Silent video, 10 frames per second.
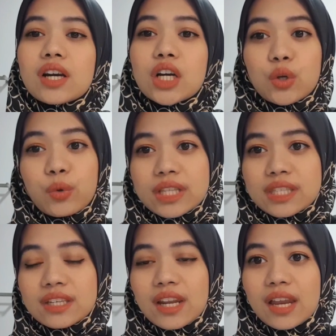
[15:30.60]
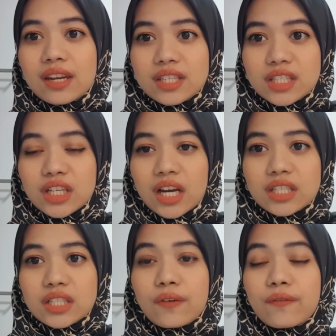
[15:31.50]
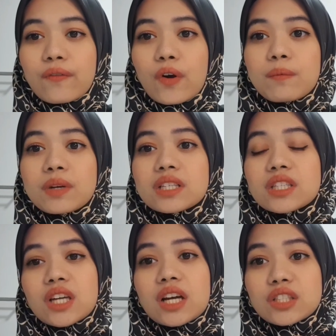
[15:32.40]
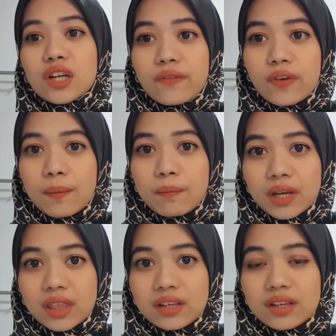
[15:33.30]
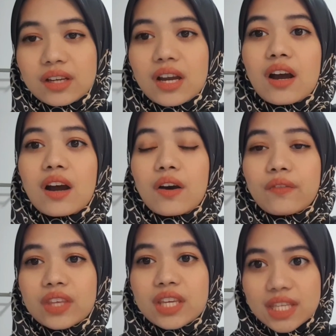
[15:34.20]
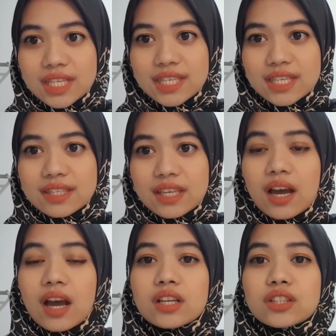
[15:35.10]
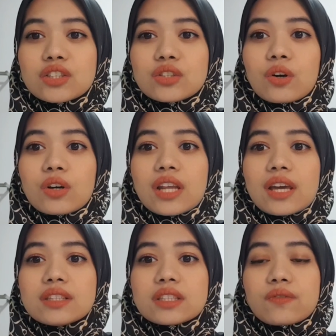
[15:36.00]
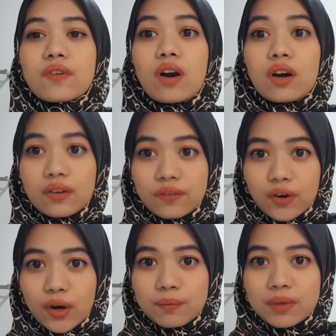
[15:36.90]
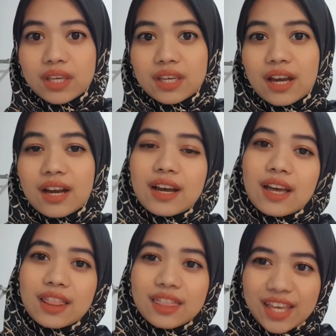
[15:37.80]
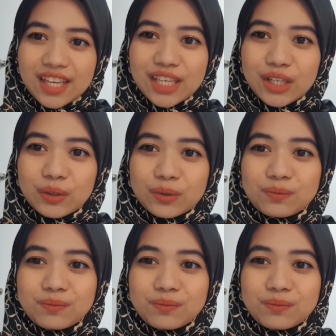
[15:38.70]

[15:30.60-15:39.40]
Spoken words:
acquitted and discharged from the charge of murder of the deceased. So that is all from me. Thank you.